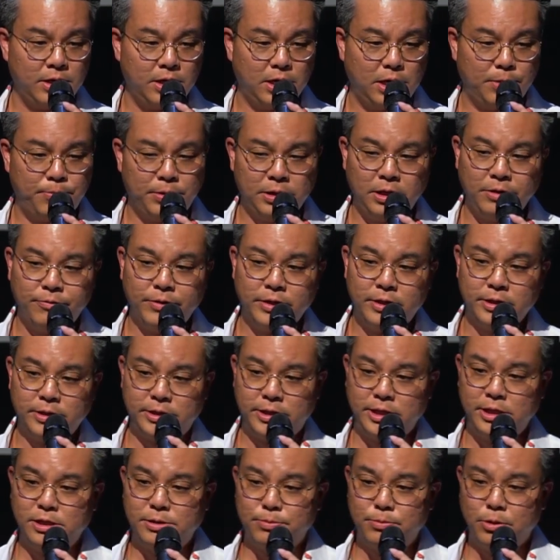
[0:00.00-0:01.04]
I believe it is
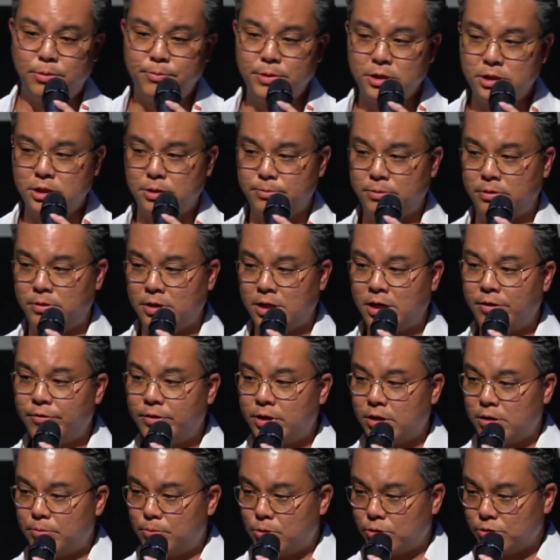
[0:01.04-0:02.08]
these moments in my life
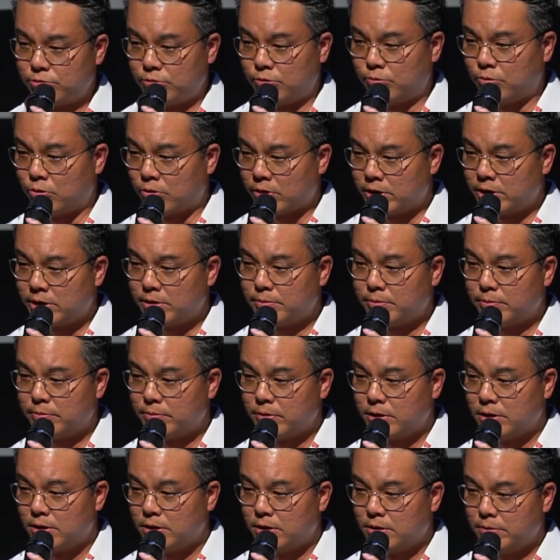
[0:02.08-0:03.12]
that are most rewarding
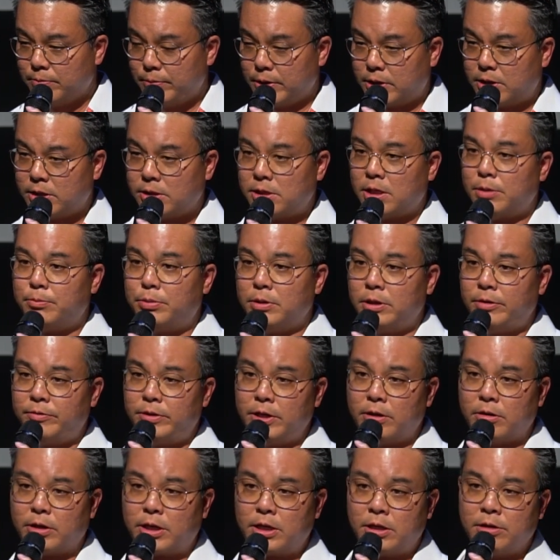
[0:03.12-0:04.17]
because I believe
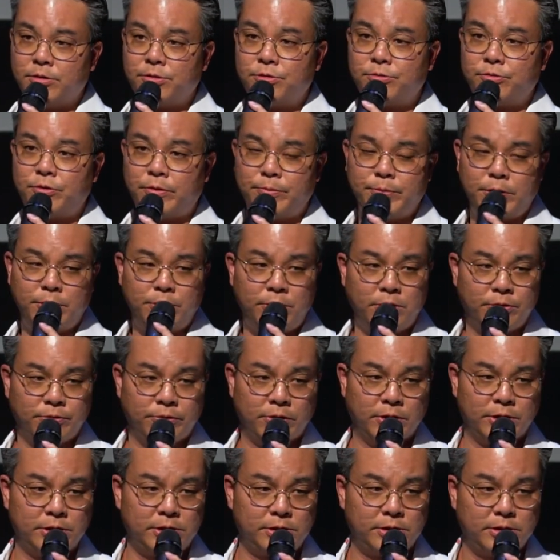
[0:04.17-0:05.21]
they are gifts from the
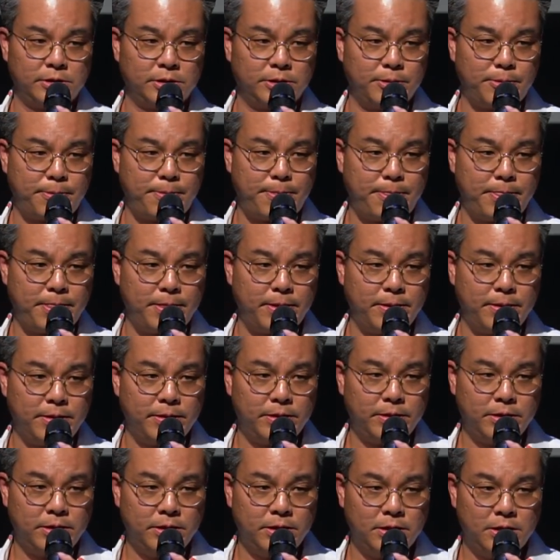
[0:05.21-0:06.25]
universe.
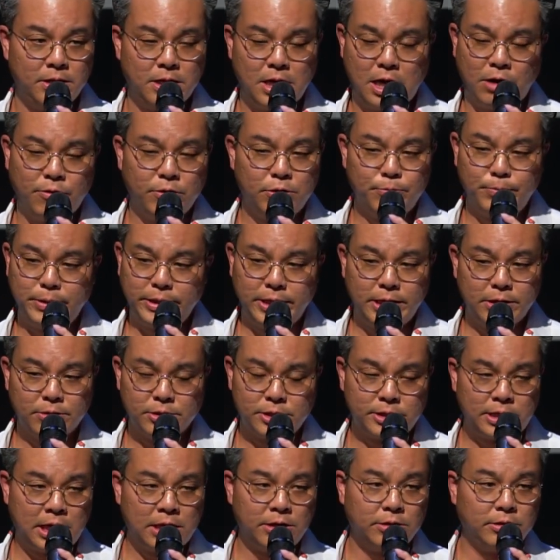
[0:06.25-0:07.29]
I wouldn't be here
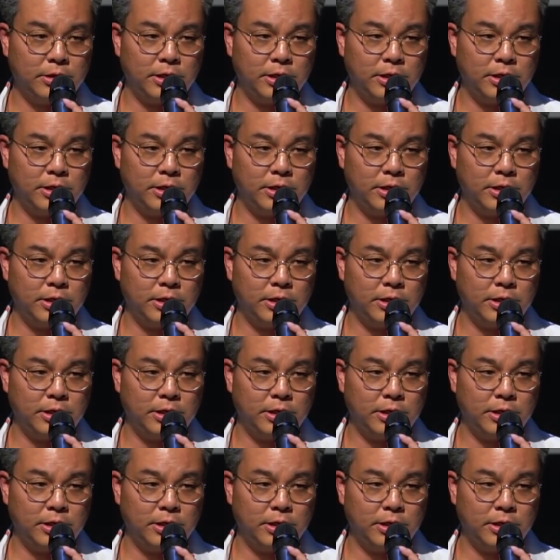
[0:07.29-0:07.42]
standing